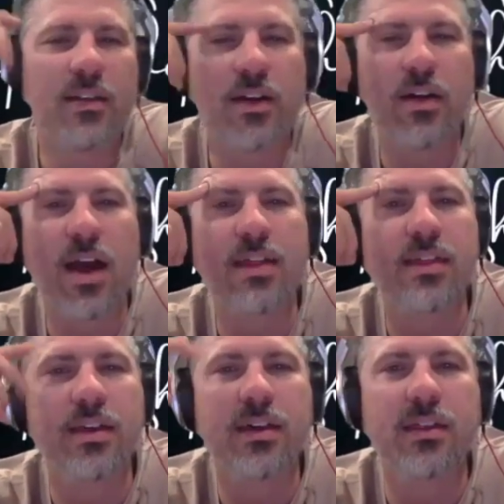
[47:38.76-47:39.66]
I
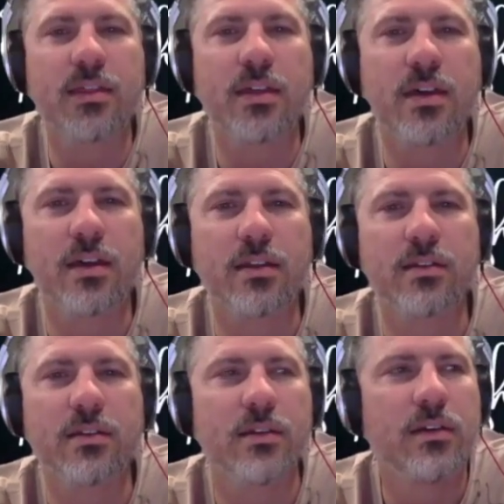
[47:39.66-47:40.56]
think that
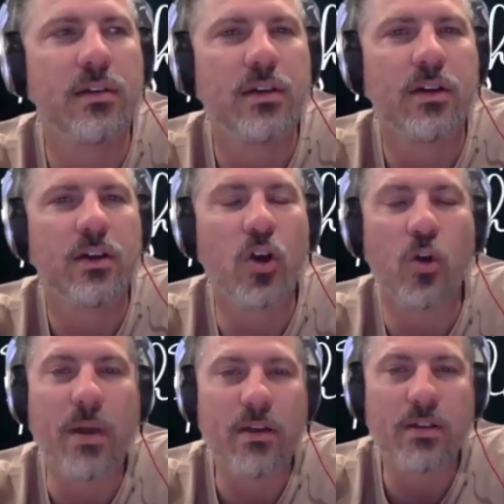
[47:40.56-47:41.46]

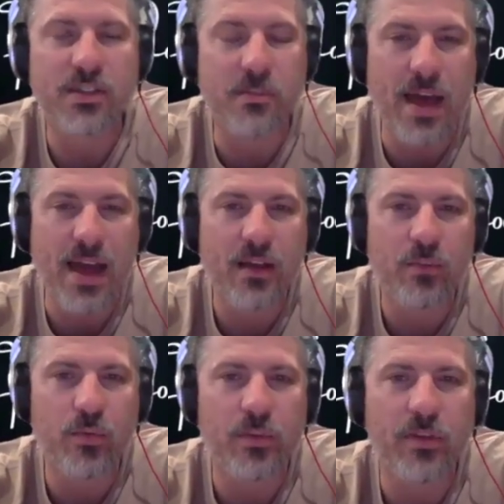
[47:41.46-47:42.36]
Gobert as a
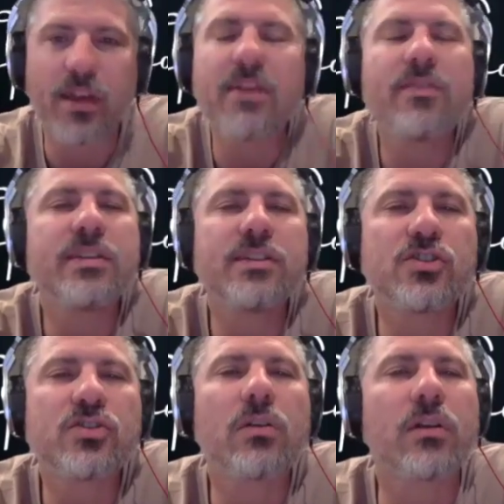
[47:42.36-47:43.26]
backup would be great, even as a
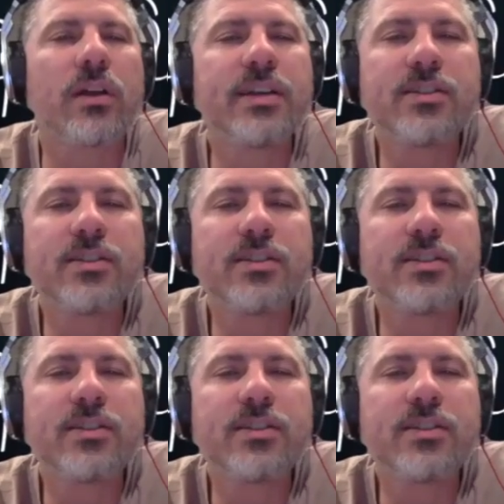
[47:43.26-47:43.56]
starter. He's a